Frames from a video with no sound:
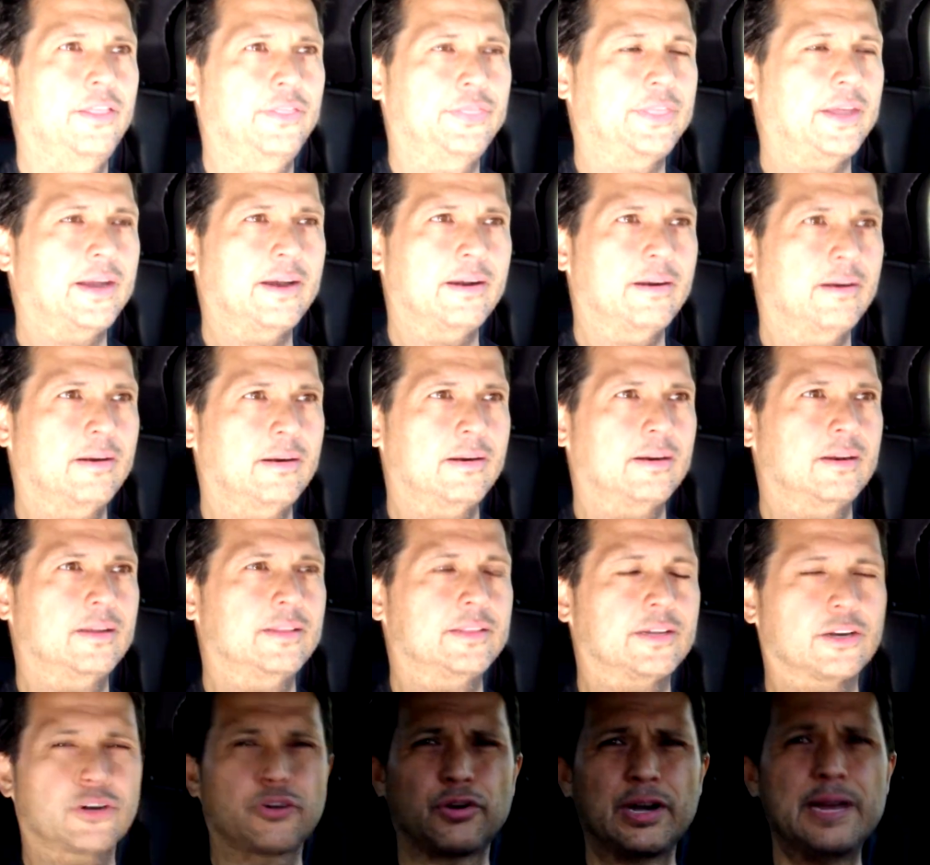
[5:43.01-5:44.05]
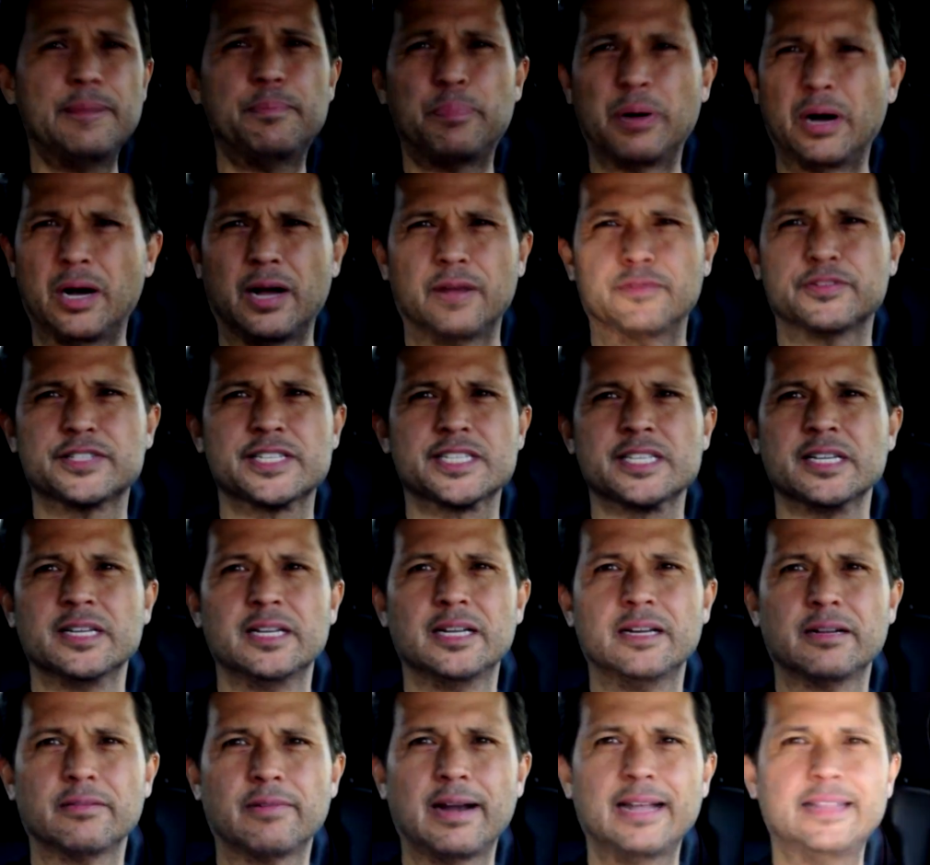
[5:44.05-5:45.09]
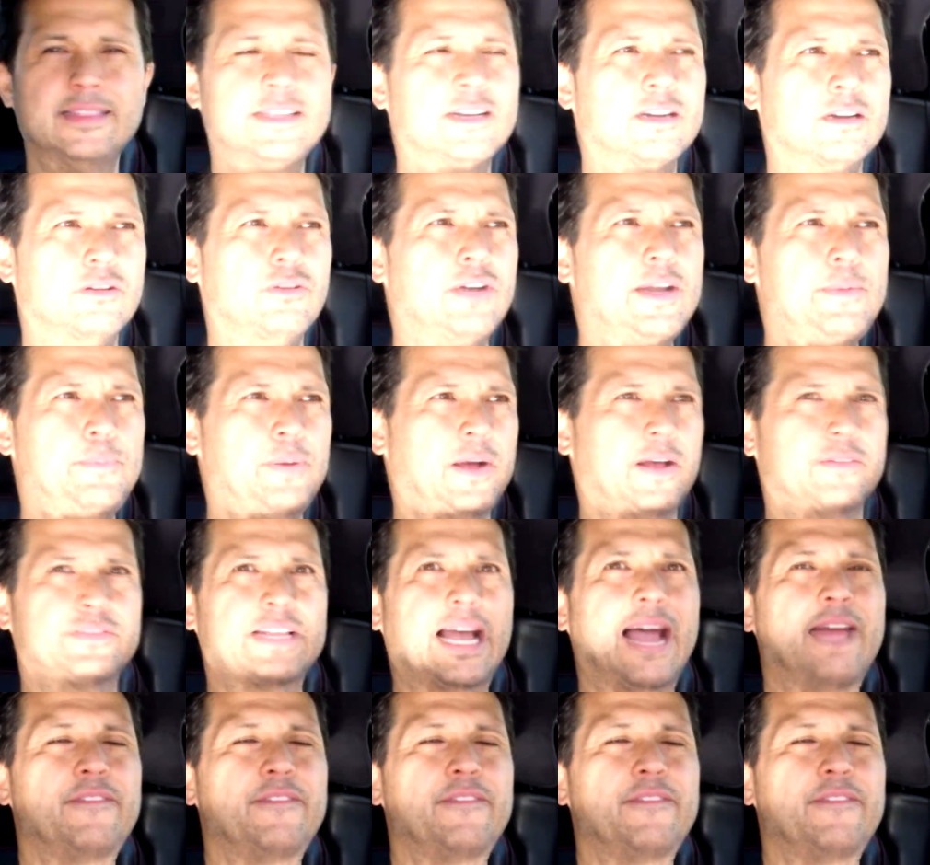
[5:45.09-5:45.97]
they're cream puffs, right? They're cream puffs.